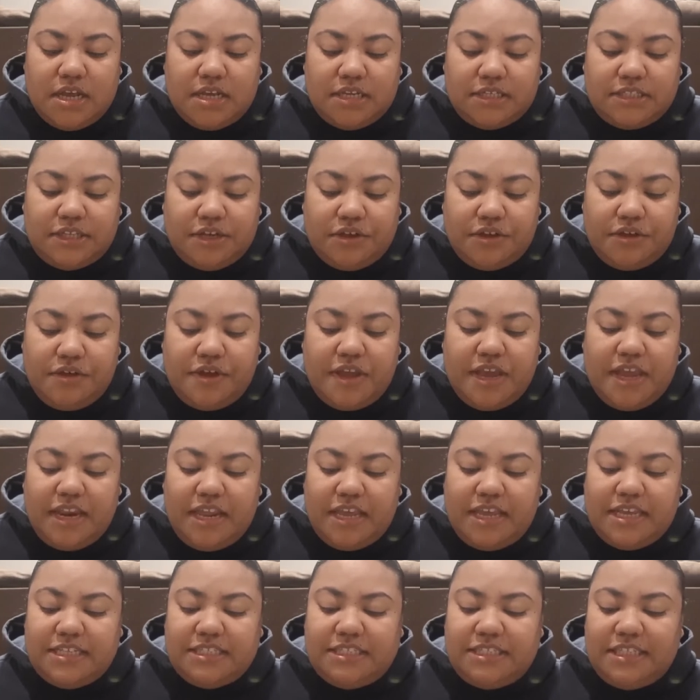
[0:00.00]
So you can
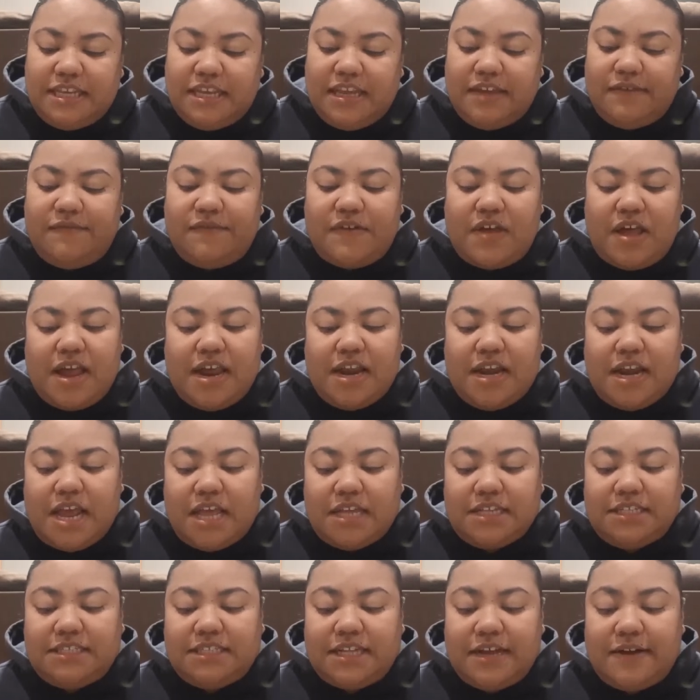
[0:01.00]
easily find
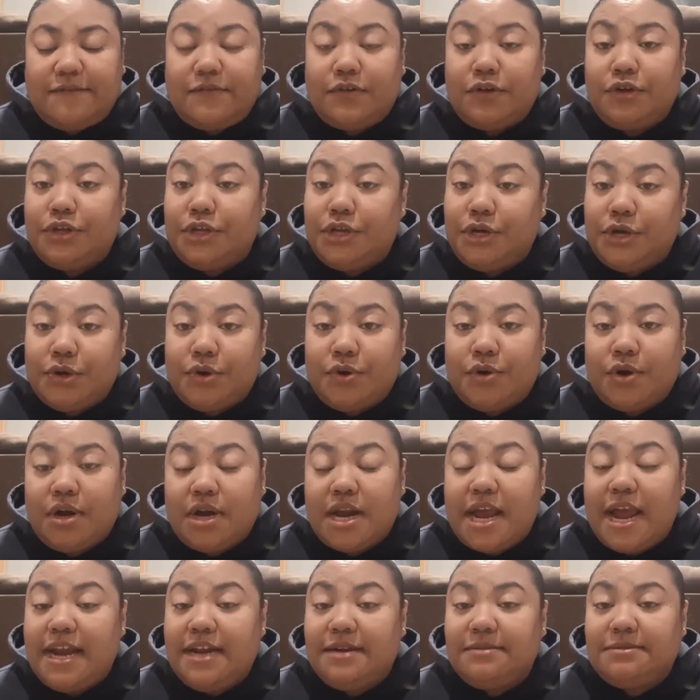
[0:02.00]
several unicorn
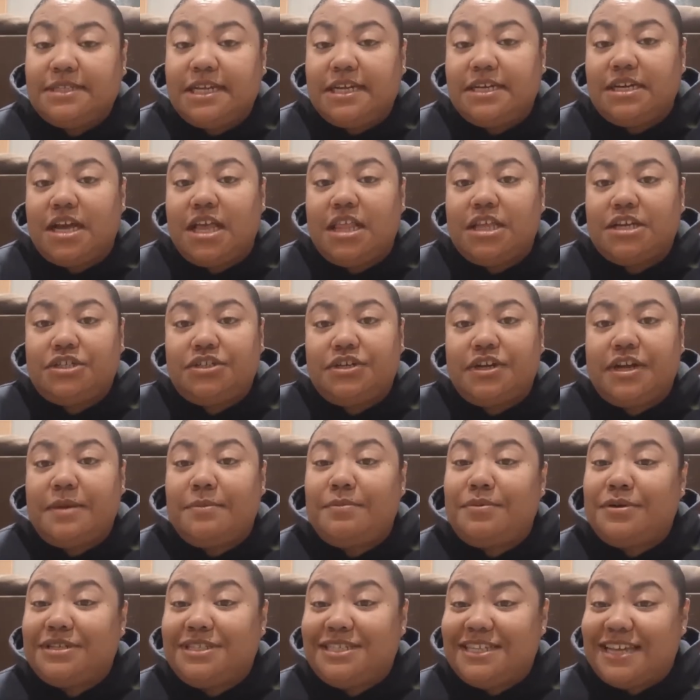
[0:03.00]
items at Dollar Tree
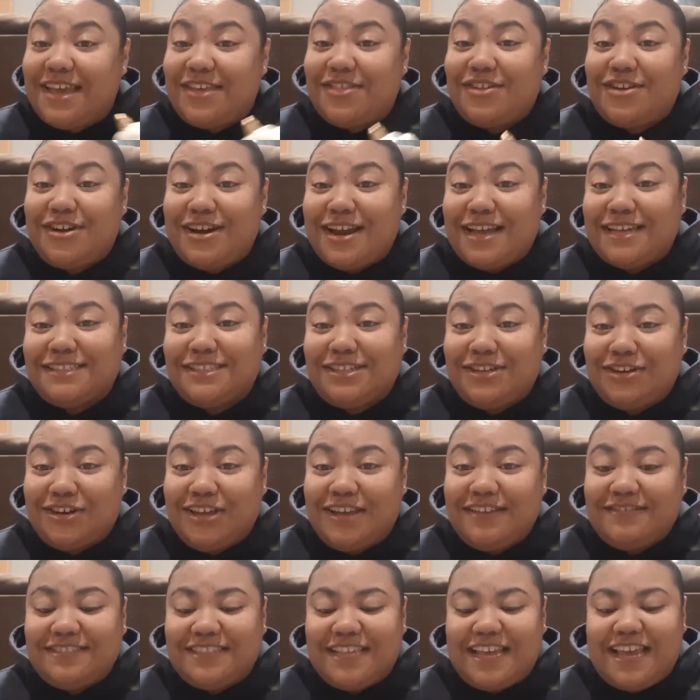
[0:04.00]
and put together a nice little
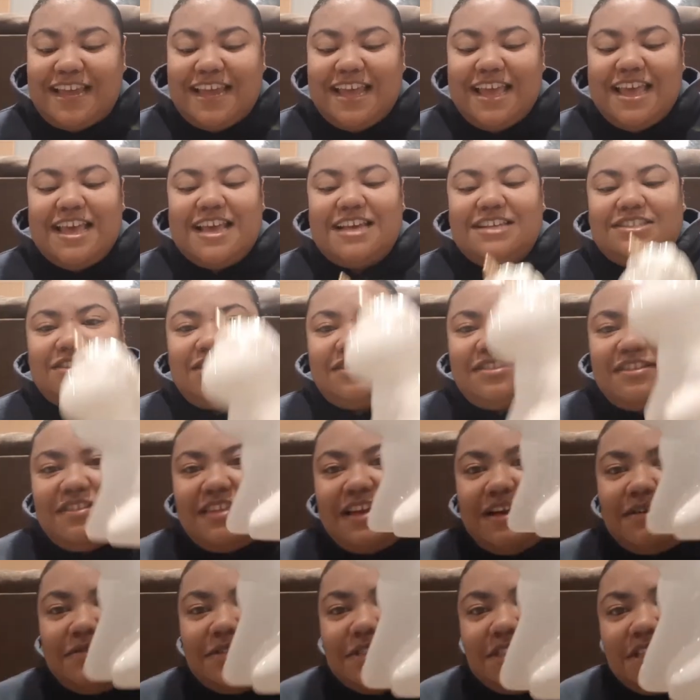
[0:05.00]
gift set. So I thought
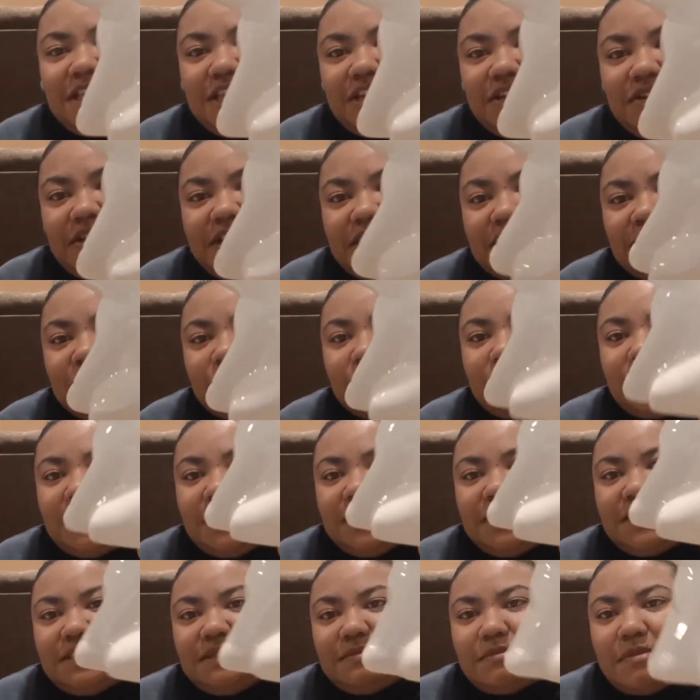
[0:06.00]
that was cute. It's
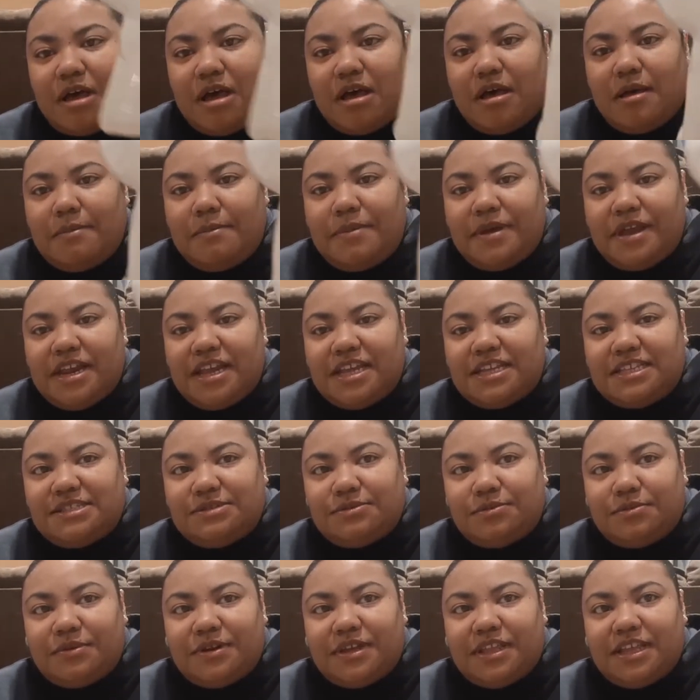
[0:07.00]
really small, but it's
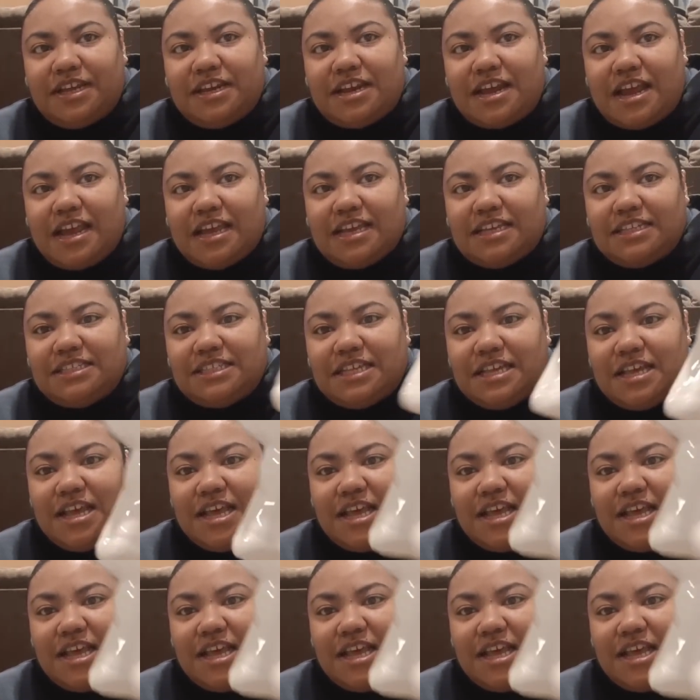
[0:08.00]
really nice,